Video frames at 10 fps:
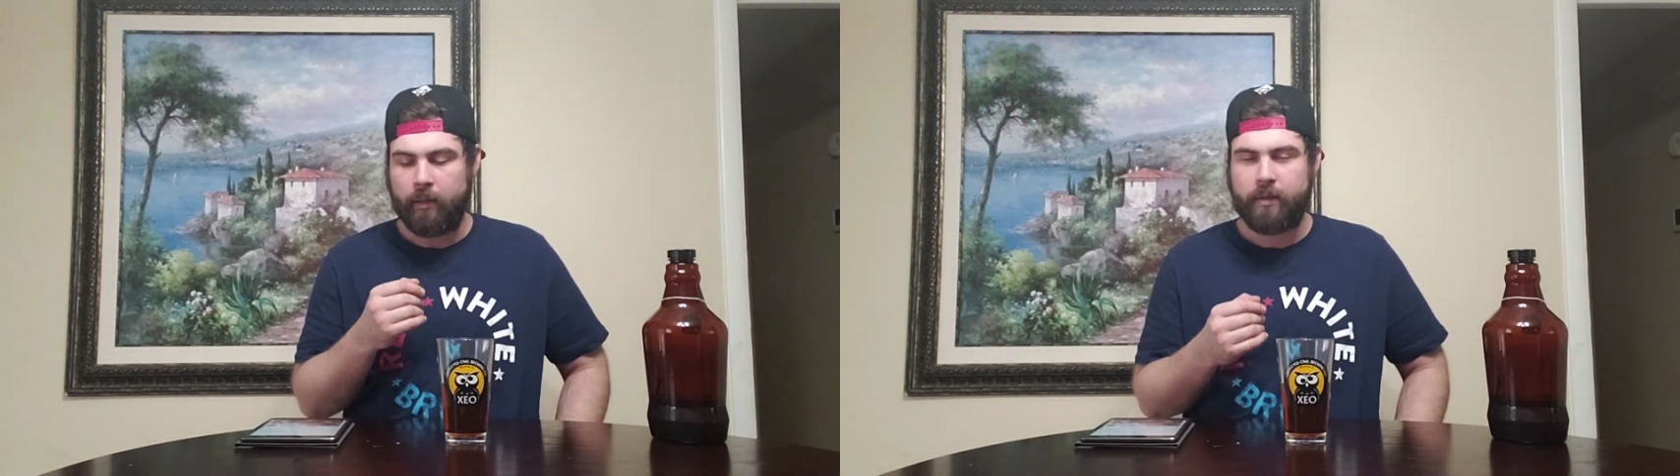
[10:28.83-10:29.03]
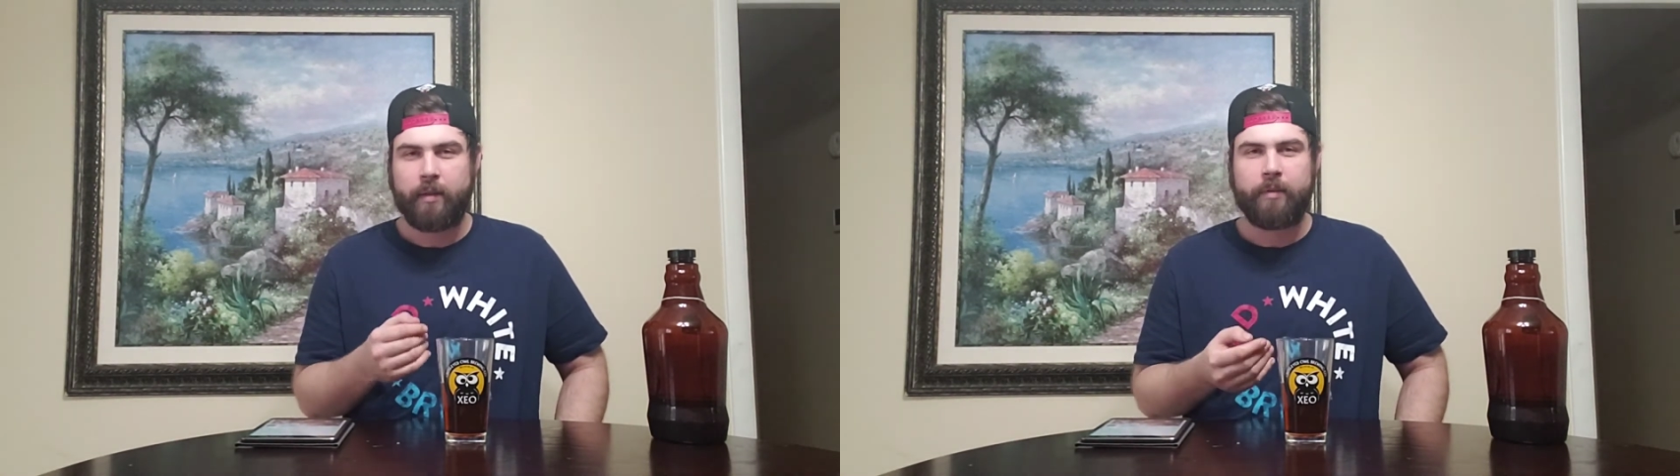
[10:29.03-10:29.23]

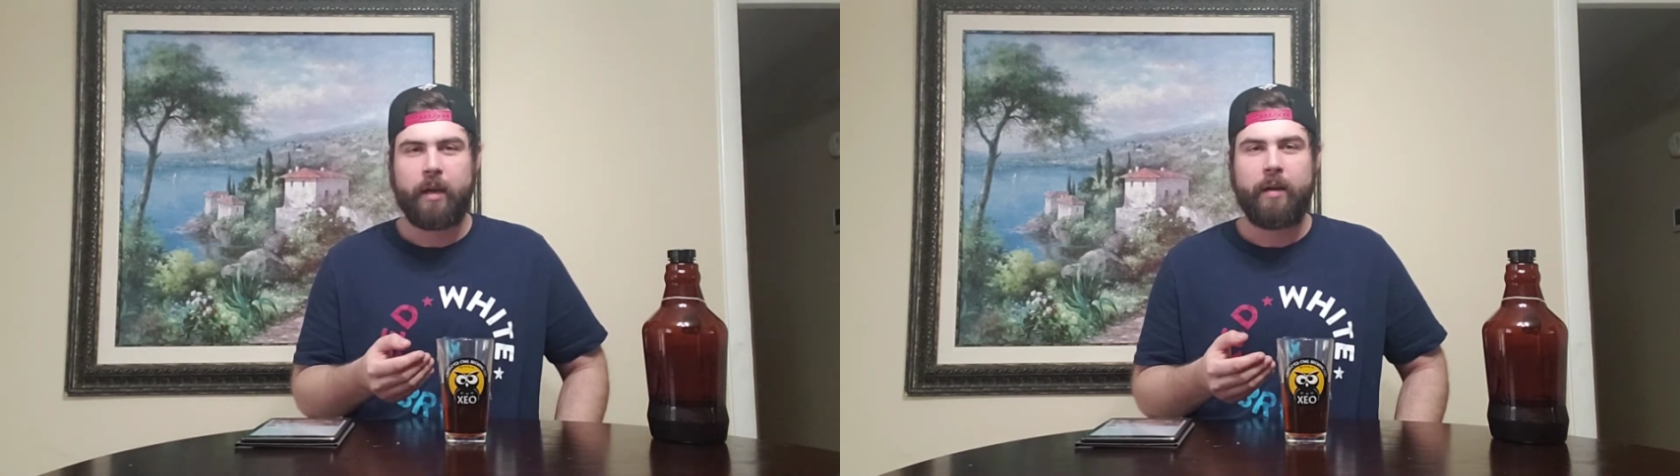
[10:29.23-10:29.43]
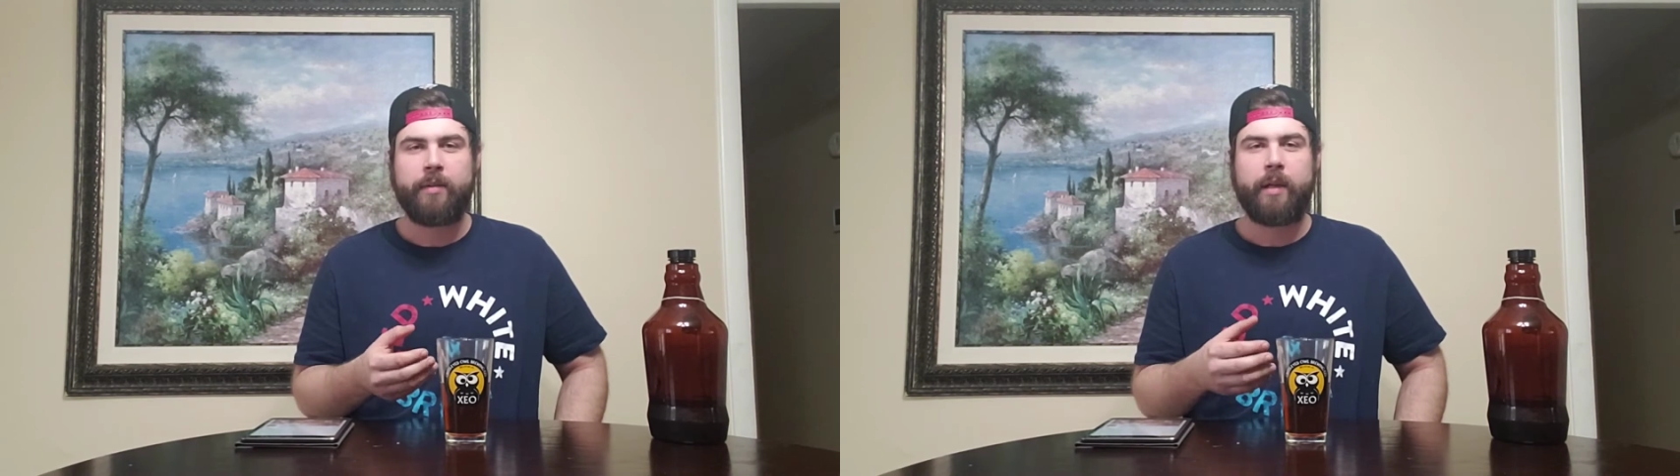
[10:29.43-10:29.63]

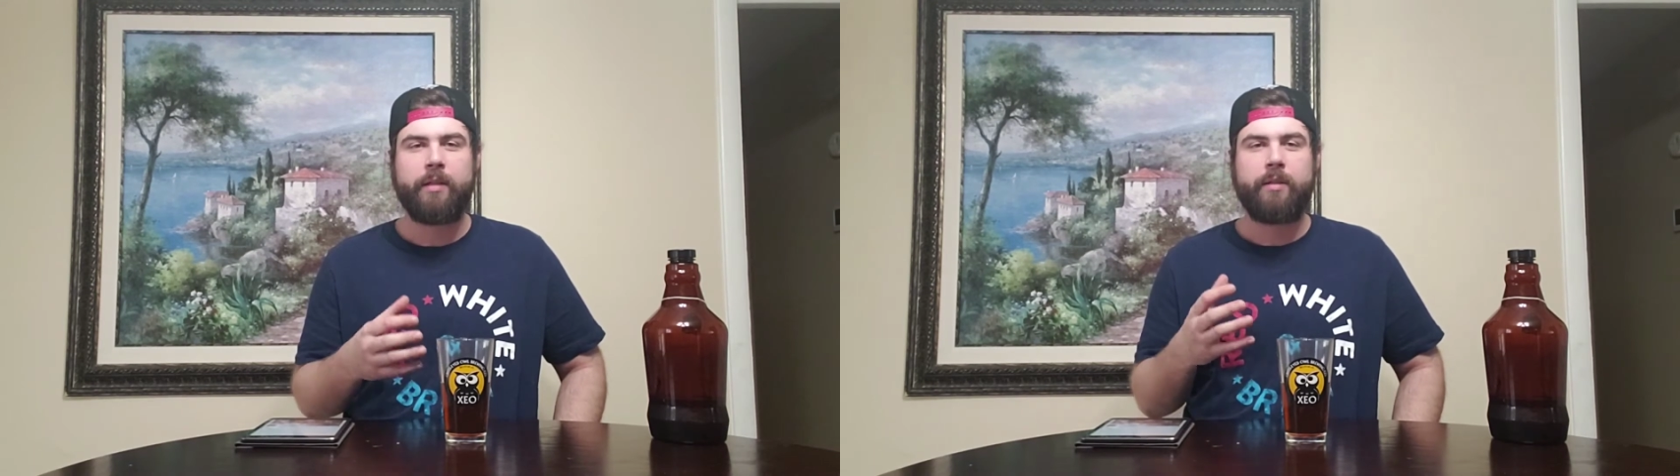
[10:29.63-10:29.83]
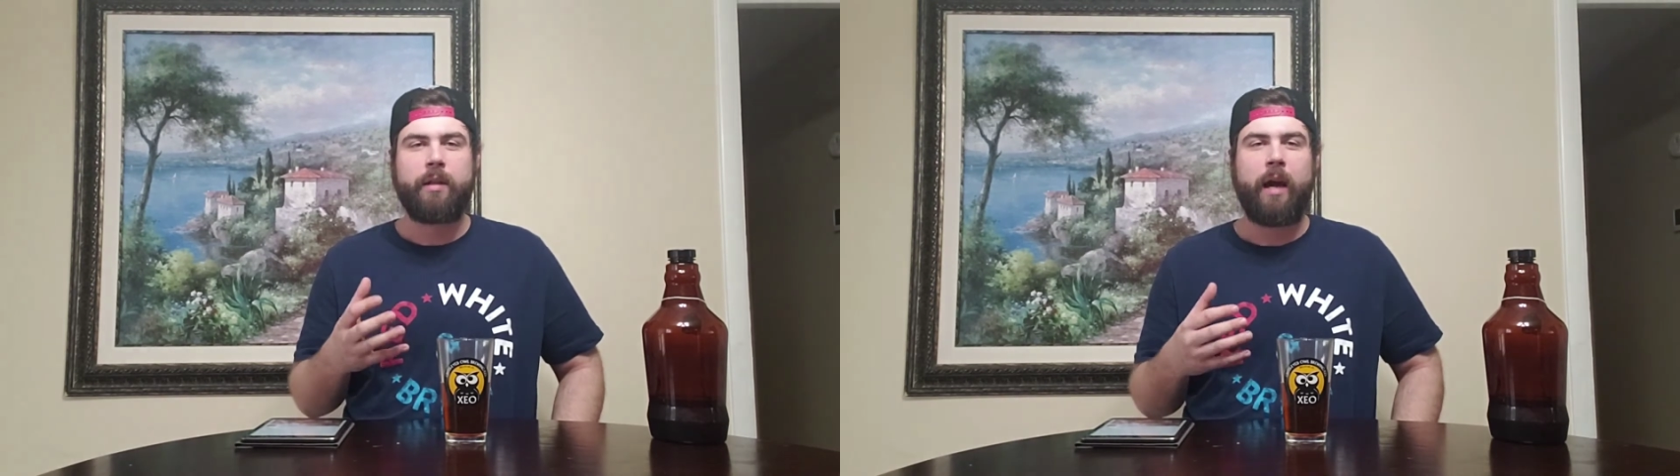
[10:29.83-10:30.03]
sometimes
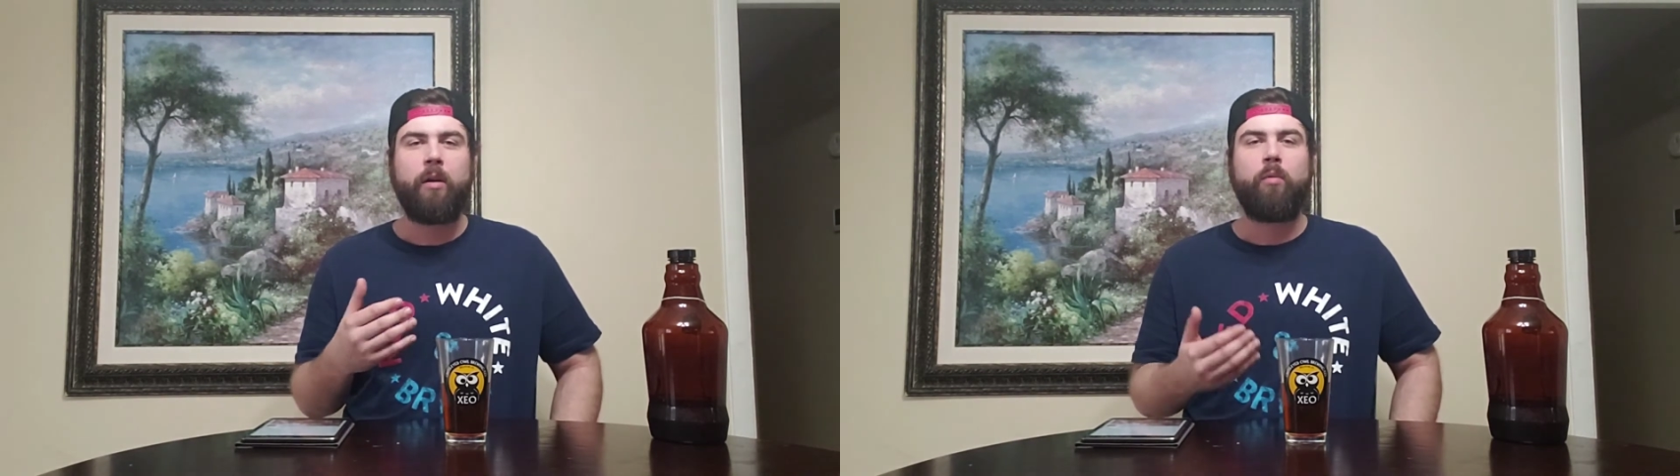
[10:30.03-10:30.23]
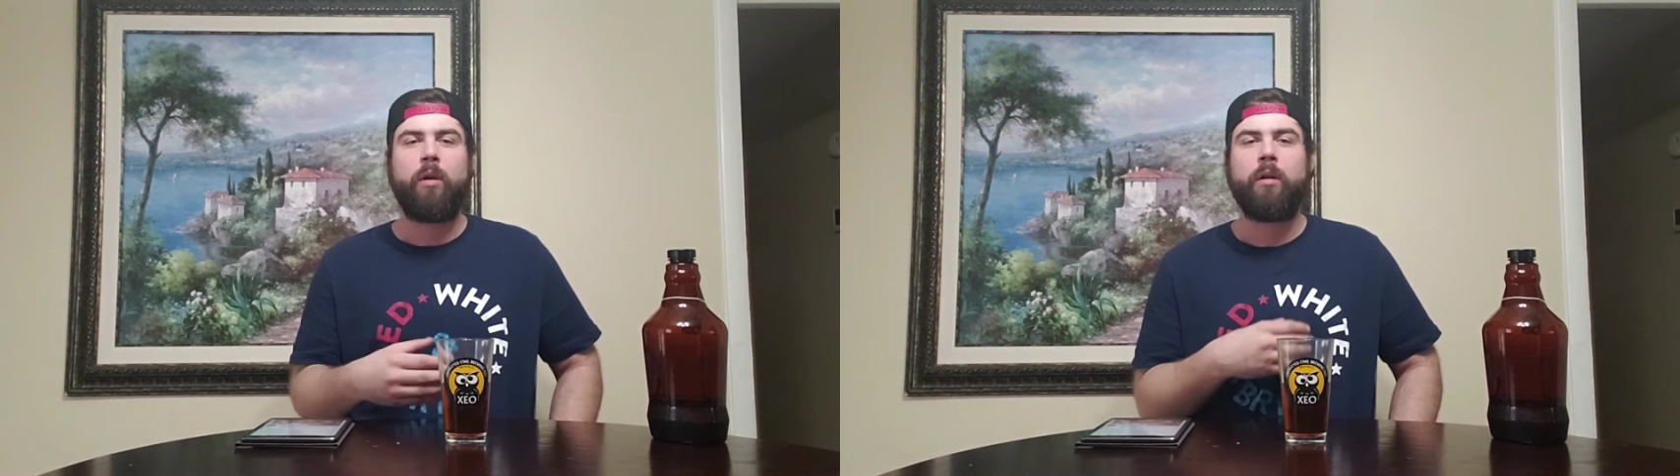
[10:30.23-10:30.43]
I
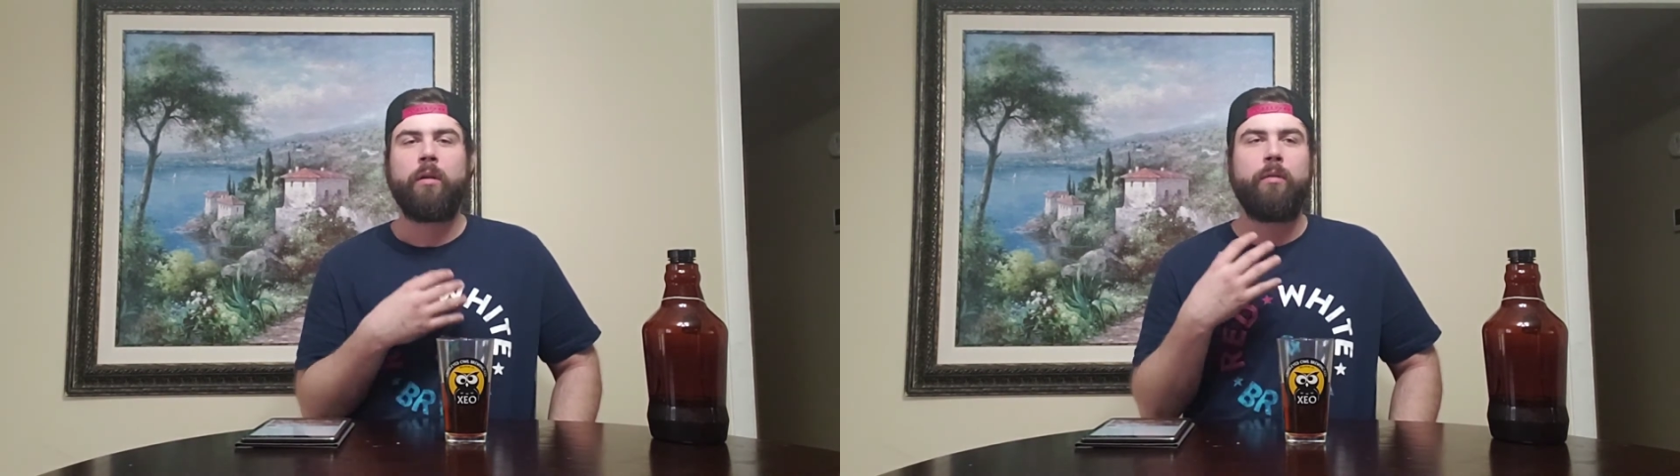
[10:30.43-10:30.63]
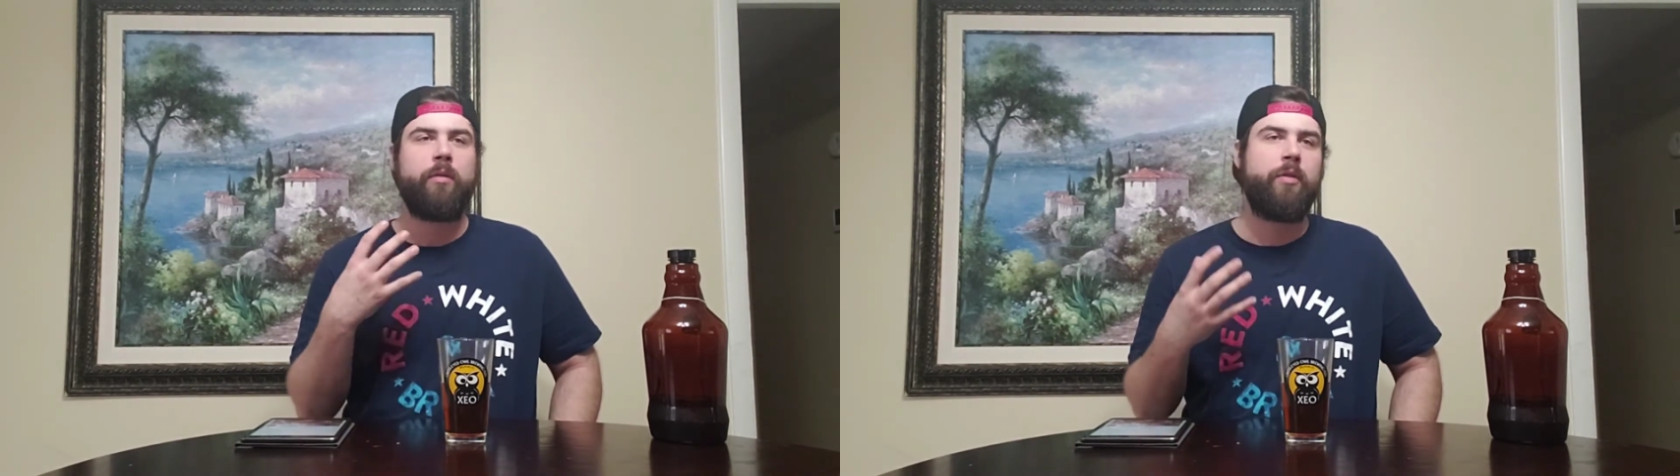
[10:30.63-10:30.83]
don't want
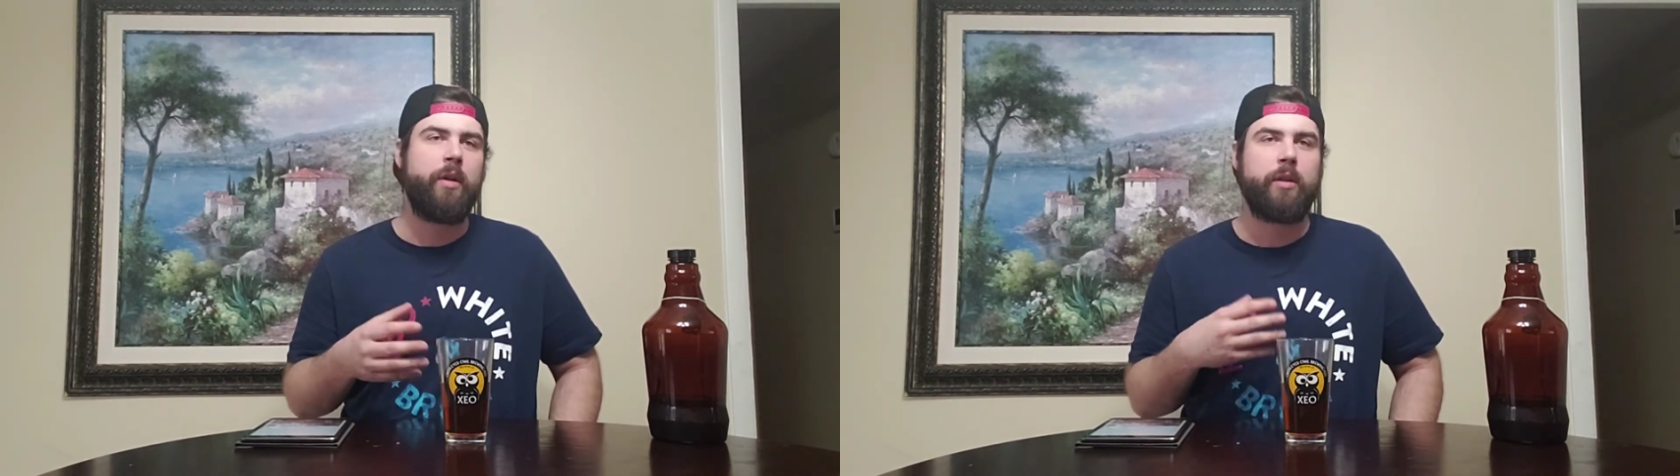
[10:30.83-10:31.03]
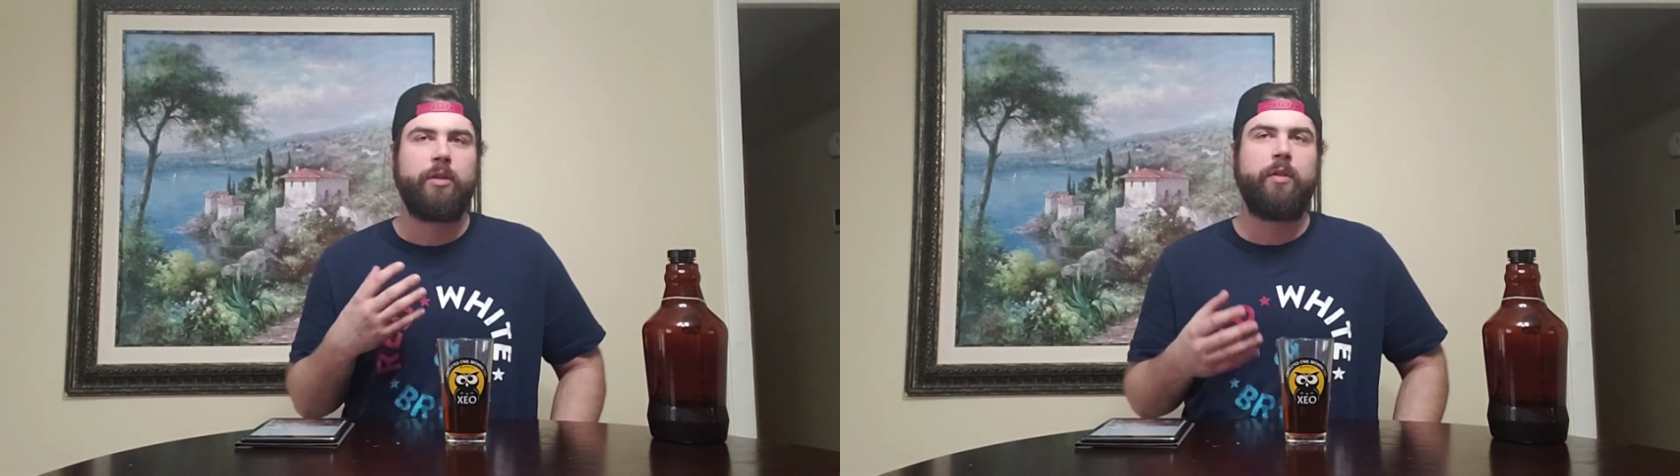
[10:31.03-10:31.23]
a thick,